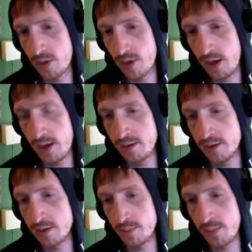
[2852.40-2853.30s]

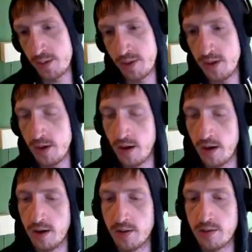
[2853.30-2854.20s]
And maybe
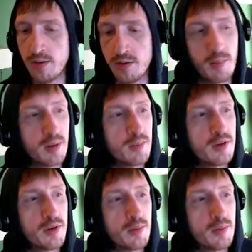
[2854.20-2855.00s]
there might be